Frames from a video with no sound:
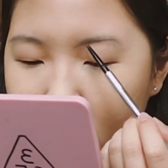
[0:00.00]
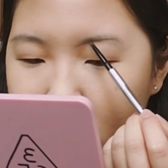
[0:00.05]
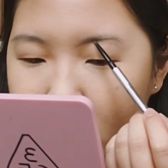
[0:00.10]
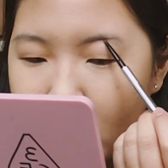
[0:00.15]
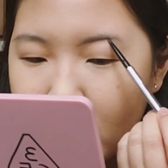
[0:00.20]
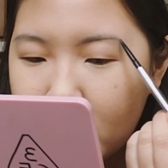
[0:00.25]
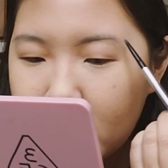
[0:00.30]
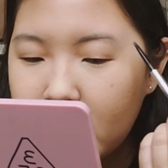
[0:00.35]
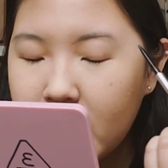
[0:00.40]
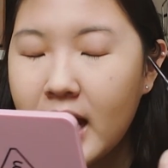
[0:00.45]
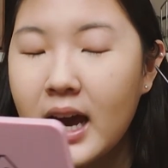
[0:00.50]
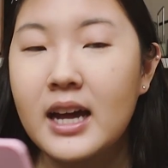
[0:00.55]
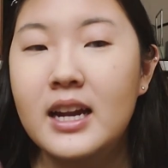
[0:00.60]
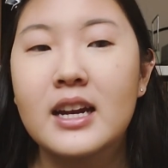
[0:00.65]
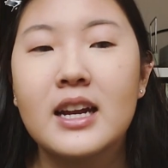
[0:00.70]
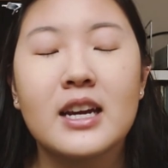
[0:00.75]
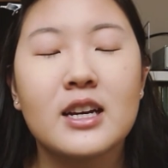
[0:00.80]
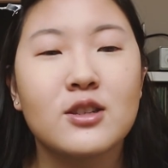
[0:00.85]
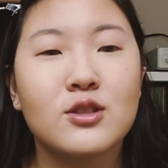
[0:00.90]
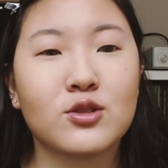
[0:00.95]
that he had an
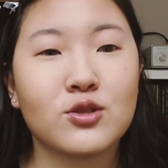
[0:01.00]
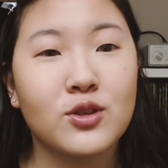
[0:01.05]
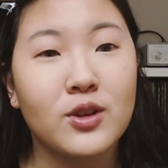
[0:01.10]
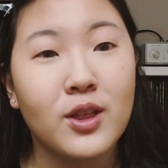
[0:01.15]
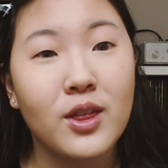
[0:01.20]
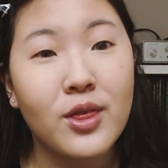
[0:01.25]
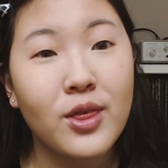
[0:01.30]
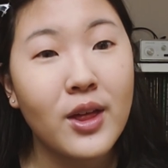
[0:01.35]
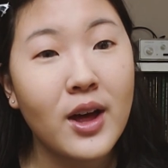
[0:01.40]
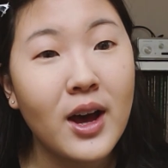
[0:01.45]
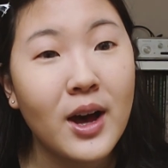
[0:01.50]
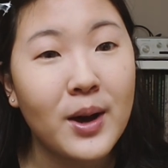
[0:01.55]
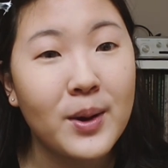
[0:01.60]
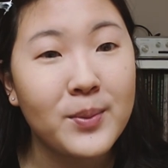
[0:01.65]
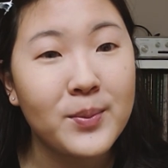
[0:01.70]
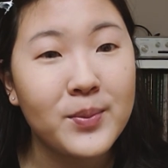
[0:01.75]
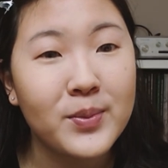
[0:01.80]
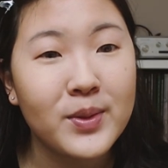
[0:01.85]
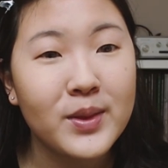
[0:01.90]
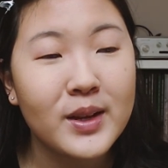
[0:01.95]
extra thumb.
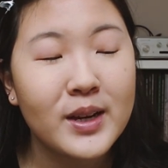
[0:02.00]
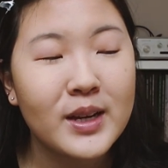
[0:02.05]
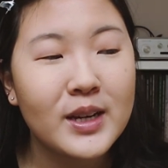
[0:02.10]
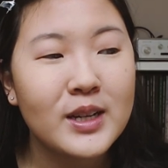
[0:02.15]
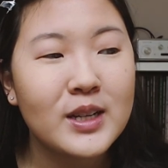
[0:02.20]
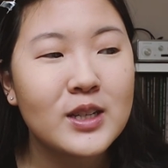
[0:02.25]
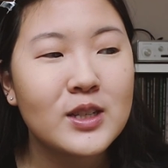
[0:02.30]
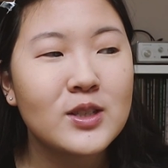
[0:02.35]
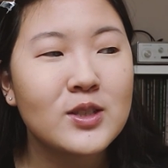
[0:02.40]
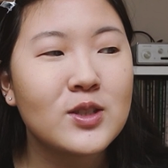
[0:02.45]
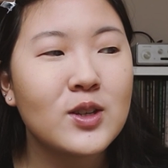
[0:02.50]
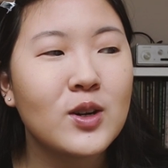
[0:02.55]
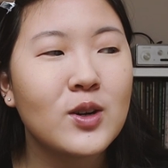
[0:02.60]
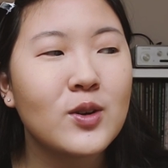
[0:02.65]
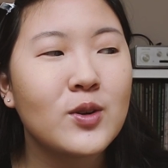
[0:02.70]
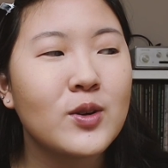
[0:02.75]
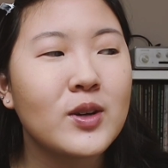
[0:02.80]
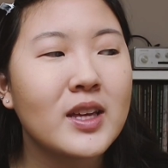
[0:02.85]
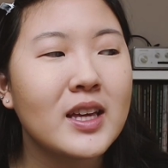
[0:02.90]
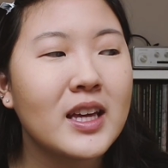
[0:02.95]

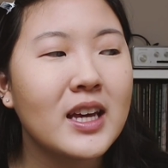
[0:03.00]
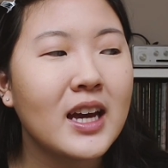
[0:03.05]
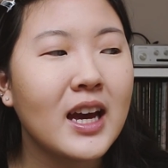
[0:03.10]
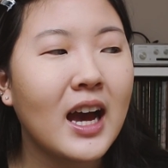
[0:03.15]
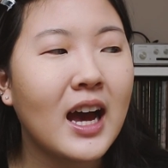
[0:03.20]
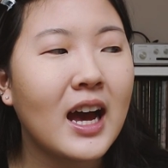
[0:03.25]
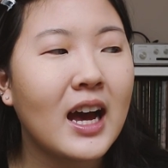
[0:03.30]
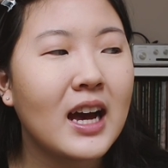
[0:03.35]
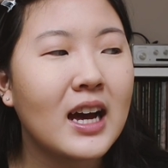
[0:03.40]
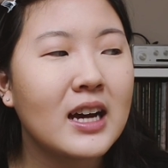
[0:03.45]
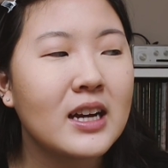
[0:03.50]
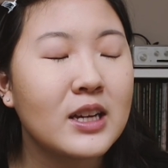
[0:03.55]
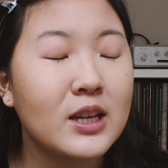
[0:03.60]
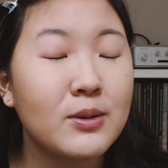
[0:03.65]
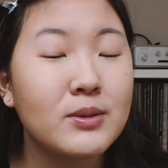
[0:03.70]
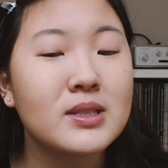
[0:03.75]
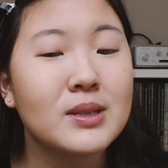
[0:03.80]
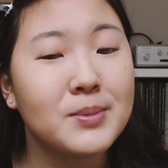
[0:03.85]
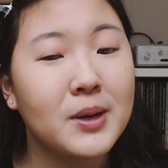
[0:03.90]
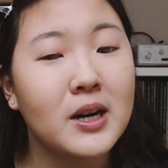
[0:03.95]
So he
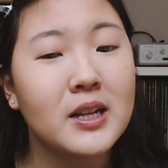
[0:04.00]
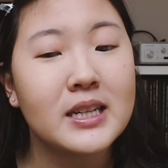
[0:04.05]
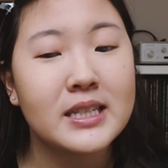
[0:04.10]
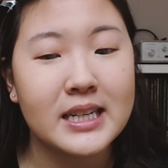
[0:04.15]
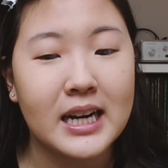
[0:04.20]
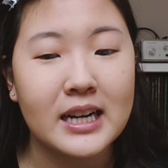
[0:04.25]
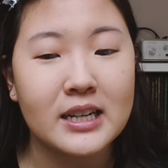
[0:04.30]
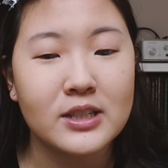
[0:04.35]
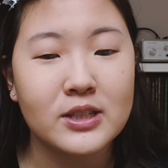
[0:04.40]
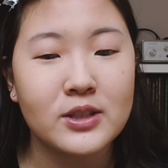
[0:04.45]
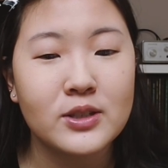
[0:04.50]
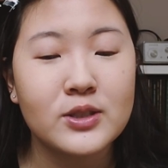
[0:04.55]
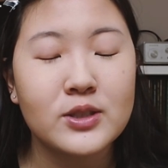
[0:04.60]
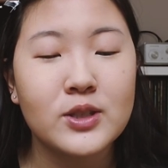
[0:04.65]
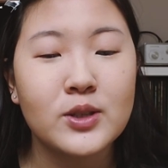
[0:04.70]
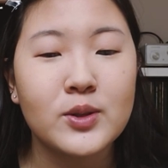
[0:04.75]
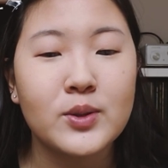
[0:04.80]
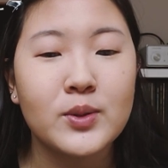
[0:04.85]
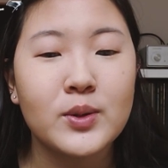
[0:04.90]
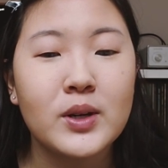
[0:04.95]
was a polydactyl.
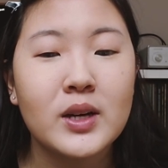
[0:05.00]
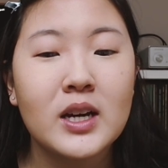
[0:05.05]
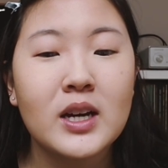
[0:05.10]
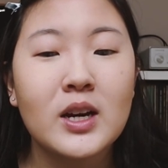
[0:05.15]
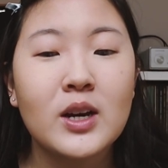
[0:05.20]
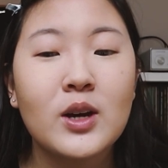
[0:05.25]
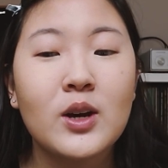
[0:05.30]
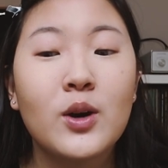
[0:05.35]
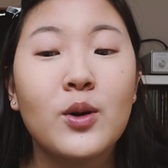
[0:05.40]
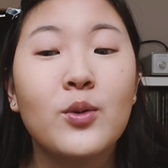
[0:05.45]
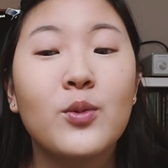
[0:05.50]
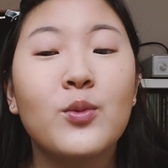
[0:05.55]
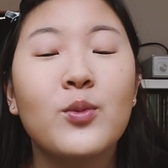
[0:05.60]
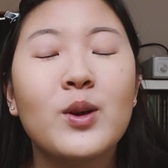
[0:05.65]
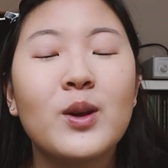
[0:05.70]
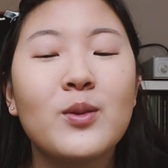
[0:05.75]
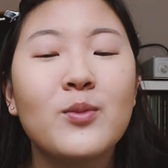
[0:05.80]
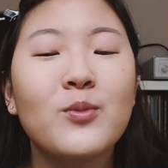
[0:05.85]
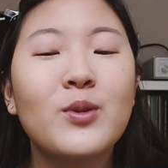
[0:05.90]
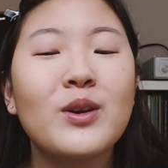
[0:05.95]
So
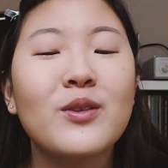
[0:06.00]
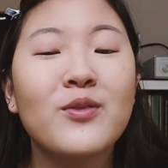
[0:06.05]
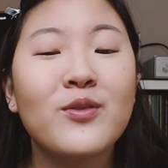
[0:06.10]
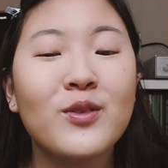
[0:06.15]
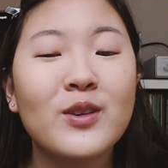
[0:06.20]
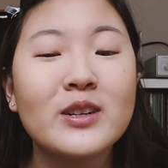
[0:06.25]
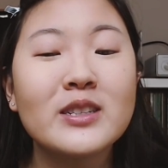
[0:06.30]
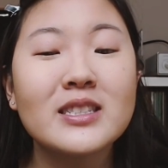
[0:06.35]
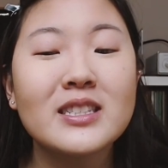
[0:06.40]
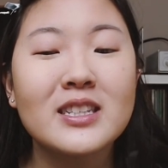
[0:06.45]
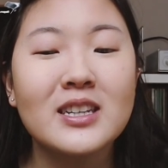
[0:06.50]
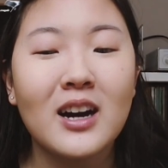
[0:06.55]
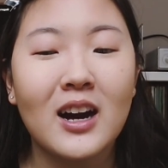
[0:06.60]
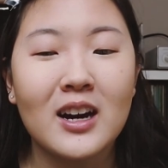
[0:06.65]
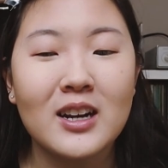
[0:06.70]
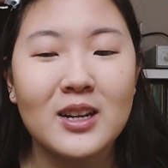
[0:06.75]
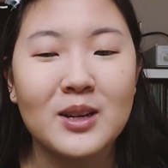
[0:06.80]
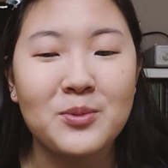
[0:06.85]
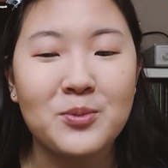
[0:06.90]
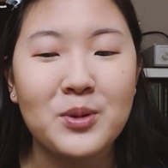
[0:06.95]
when we first got
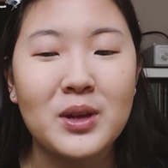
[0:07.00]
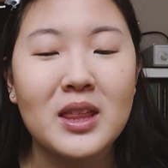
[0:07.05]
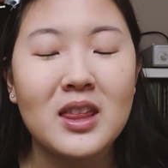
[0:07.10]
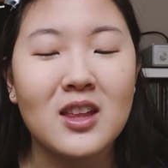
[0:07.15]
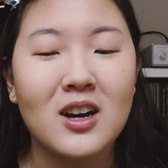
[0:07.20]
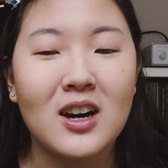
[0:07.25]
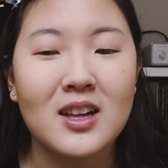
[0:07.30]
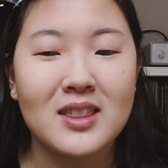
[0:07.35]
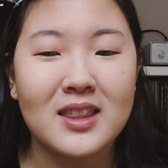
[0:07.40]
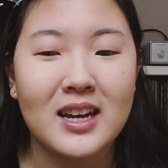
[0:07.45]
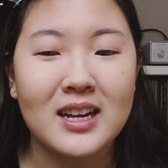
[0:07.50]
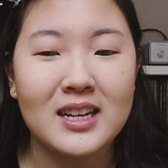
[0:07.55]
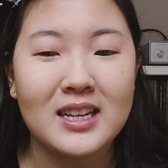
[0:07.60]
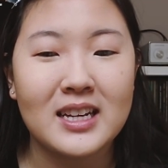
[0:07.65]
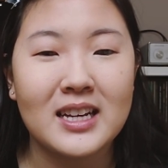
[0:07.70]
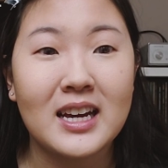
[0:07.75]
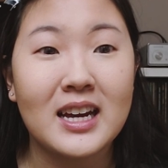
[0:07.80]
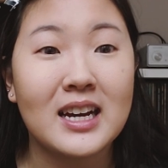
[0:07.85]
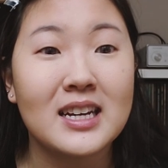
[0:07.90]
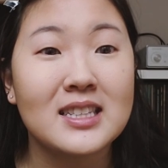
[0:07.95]
him, we thought that he
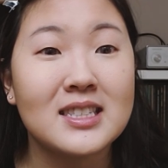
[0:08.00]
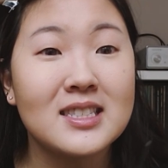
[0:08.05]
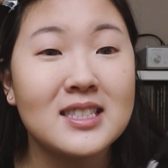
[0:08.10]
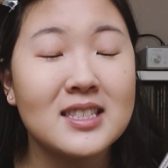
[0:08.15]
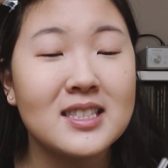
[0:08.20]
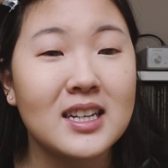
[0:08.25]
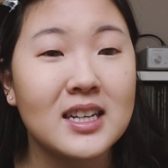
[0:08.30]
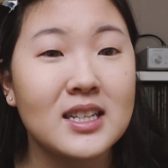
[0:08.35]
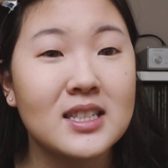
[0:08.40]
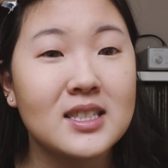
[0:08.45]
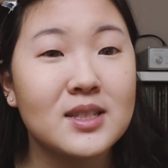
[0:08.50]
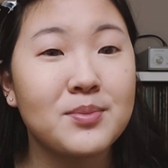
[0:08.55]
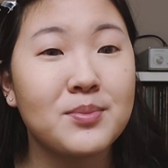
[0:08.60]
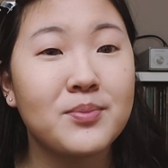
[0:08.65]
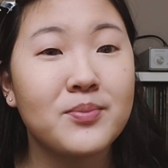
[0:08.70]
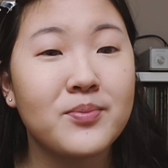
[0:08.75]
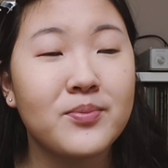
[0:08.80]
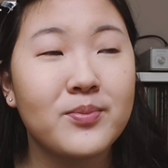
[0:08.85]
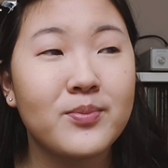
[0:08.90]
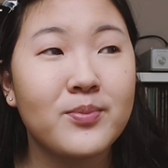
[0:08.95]
had 6
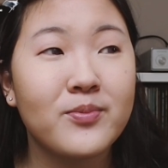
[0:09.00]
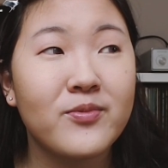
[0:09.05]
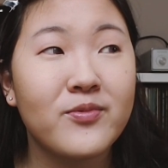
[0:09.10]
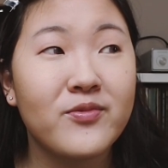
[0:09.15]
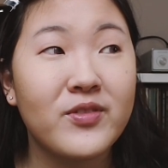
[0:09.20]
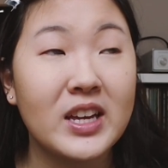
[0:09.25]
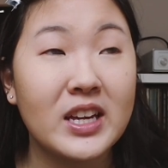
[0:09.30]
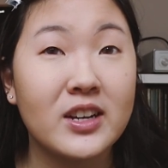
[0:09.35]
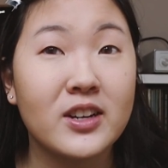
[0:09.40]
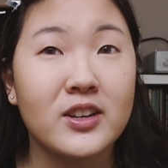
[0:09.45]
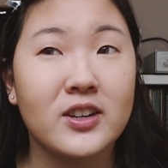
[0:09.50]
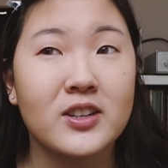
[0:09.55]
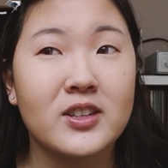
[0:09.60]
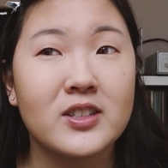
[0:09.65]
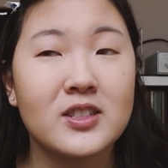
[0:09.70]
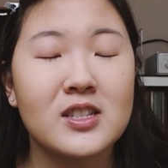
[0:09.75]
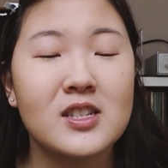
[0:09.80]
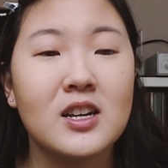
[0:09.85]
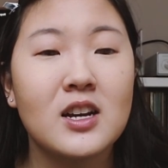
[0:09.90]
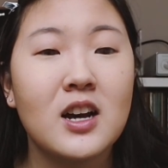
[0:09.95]

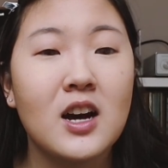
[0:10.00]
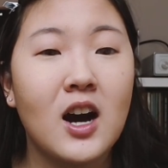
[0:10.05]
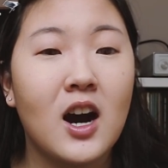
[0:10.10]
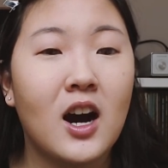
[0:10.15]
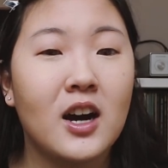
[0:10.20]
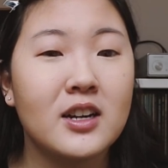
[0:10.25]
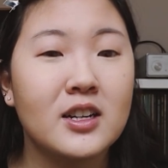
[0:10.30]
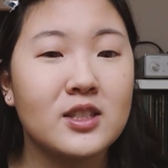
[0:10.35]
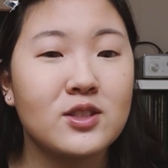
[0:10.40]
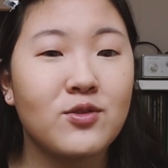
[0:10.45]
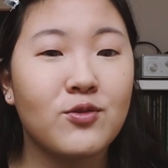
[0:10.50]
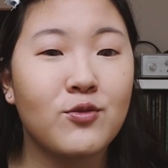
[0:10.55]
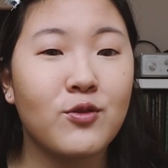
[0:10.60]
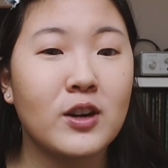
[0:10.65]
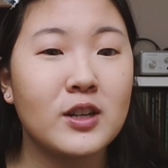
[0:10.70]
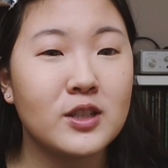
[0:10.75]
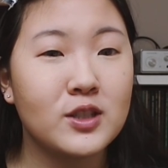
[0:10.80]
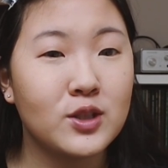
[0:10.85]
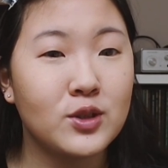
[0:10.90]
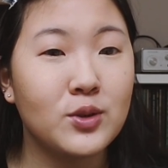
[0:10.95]
fingers on his
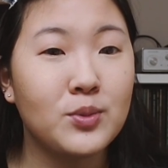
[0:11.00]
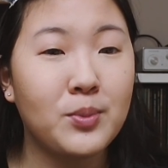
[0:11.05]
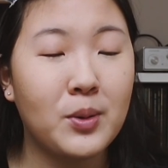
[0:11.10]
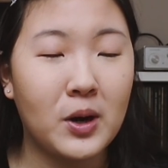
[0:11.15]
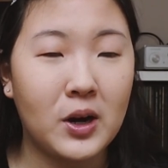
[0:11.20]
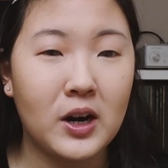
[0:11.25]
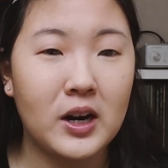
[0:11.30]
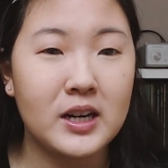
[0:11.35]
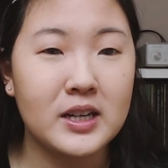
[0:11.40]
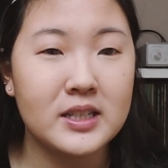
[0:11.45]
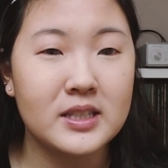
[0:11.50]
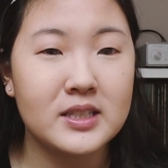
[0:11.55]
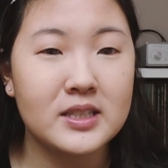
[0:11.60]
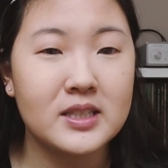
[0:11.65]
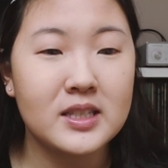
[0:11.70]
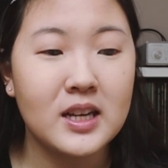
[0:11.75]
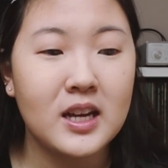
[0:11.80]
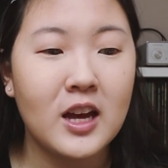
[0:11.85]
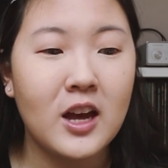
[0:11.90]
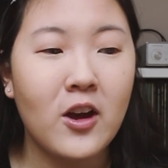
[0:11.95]
front 2
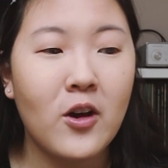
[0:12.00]
paws,